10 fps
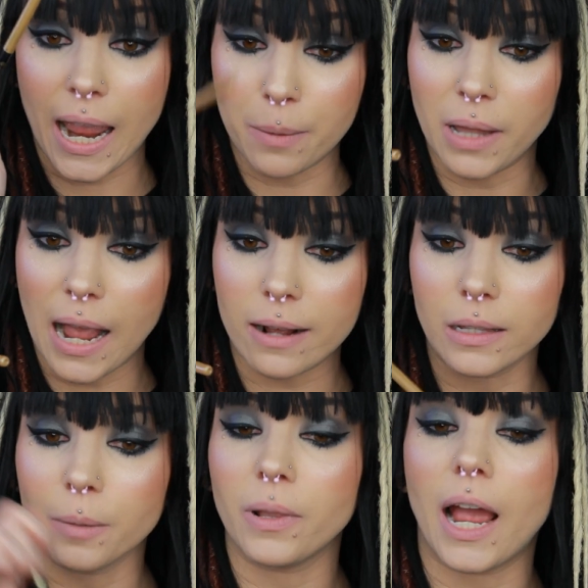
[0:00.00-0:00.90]
a black
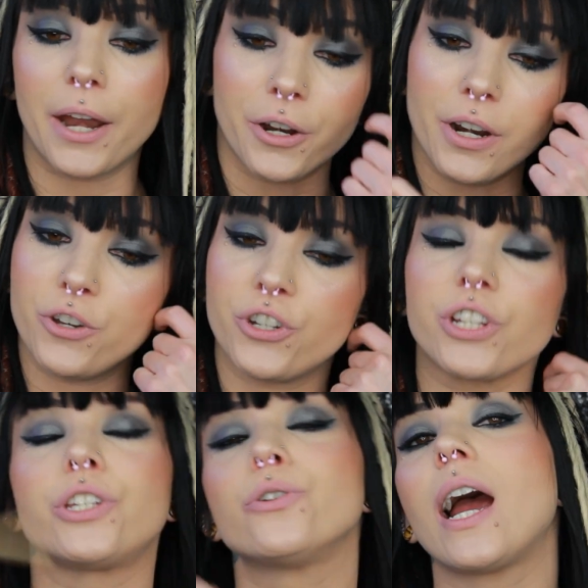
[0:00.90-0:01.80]
lip liner
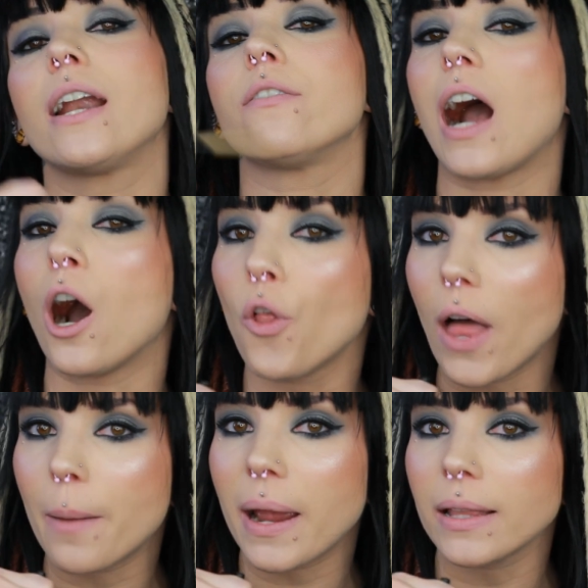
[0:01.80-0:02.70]
just to kind of
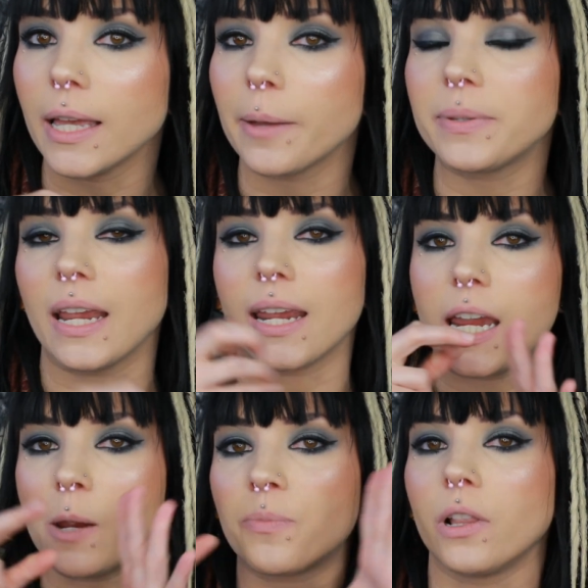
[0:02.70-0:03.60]
outline my lips and
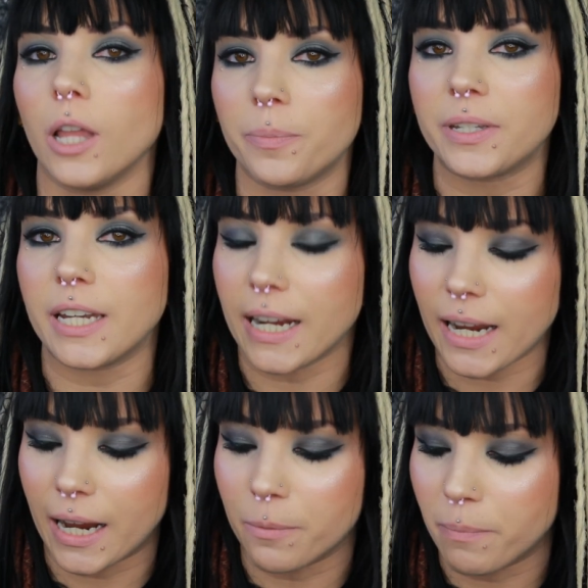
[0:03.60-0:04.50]
keep the
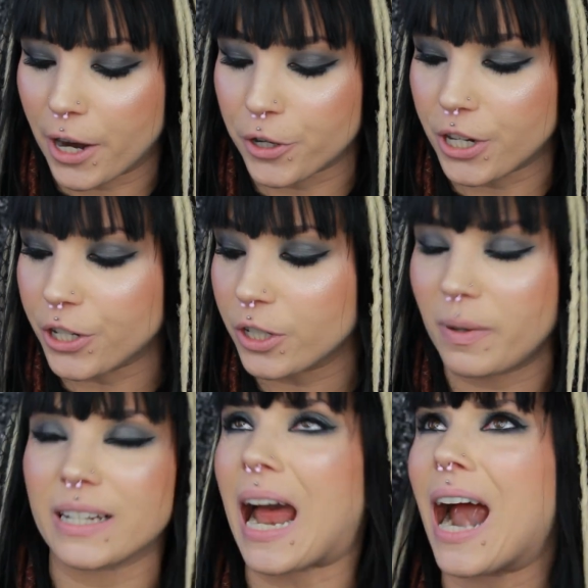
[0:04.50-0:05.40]
lipstick in barriers
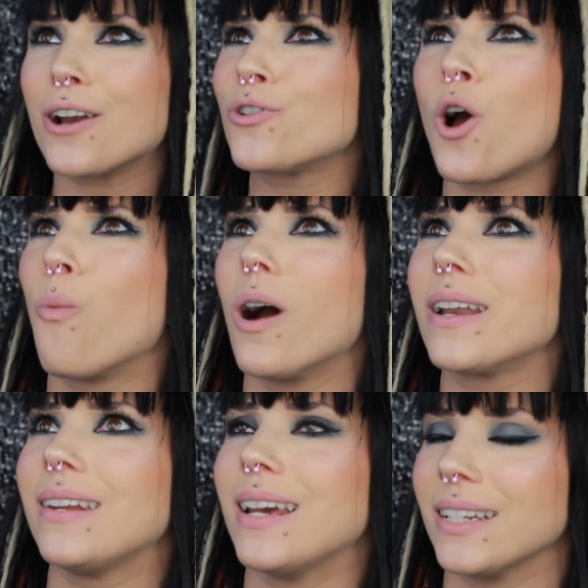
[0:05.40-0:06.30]
because I don't know
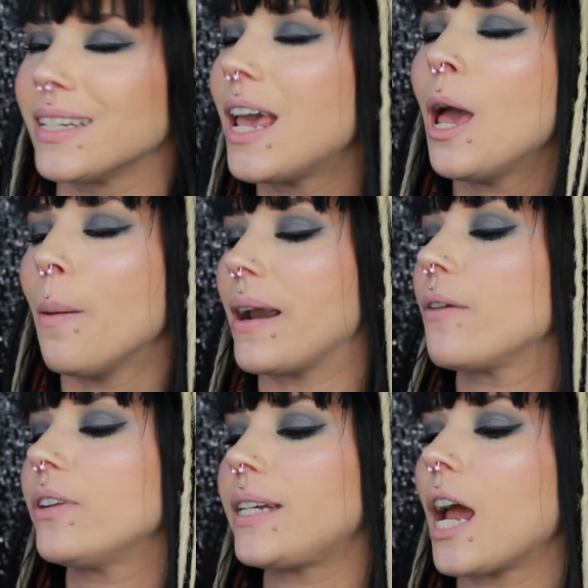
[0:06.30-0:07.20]
what it is, but
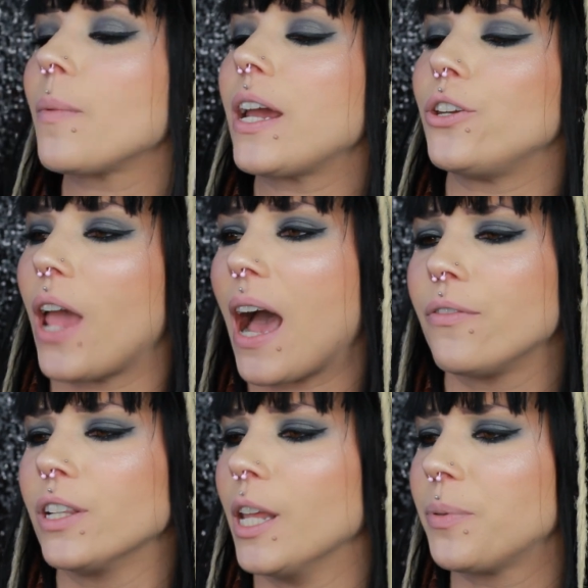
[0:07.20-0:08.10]
every time I
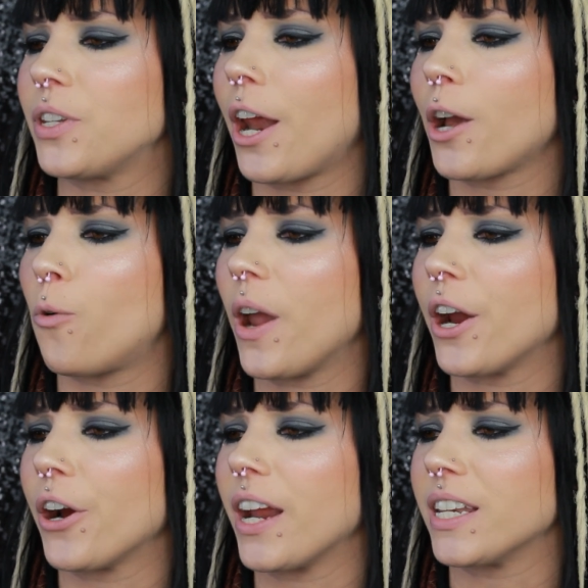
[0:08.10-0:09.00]
have a lipstick
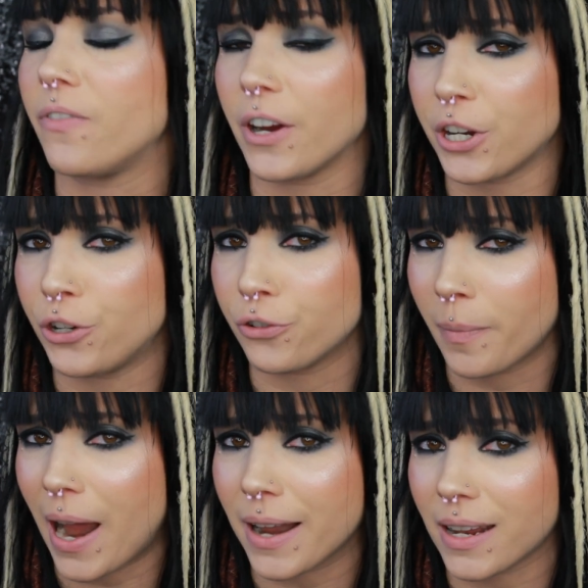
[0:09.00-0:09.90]
where it's very
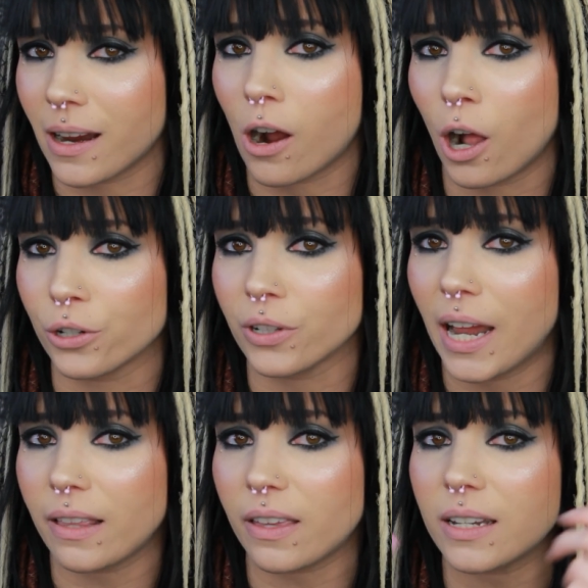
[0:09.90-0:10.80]
dramatic in color
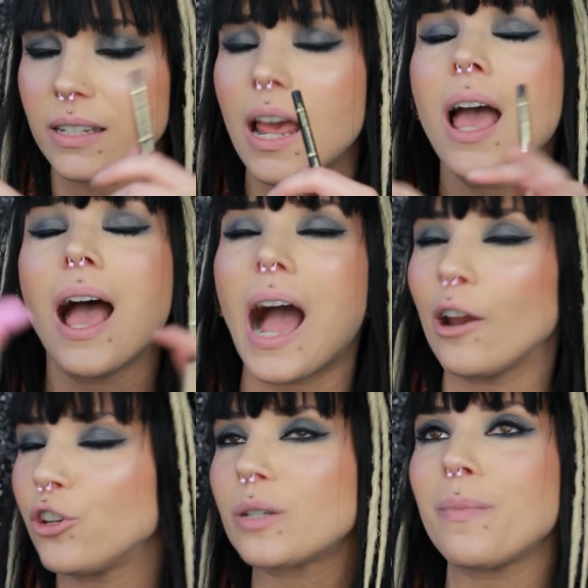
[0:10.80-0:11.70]
like this,
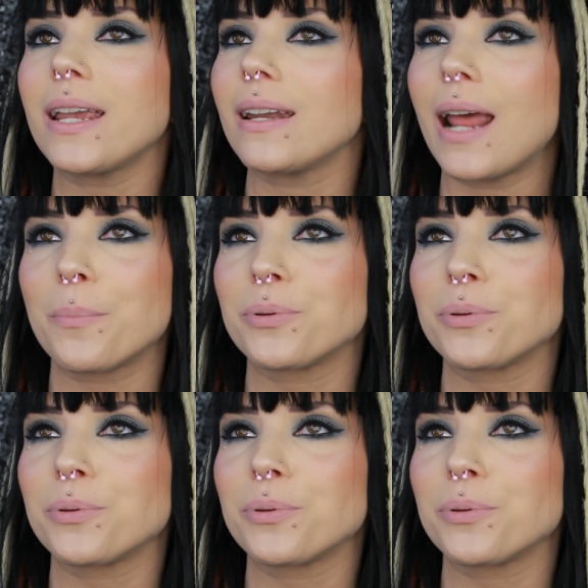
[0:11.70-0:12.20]
I just make an